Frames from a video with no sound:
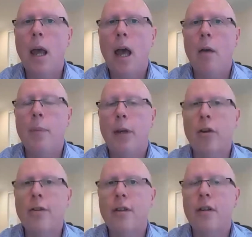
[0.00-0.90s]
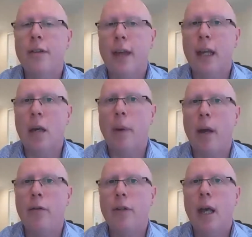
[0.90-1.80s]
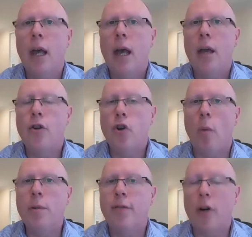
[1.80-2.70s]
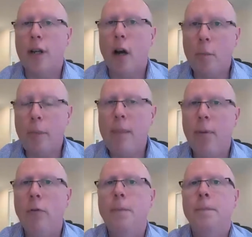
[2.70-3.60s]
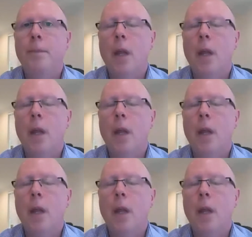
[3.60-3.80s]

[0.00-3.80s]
It'd be good to think about jobs for young people,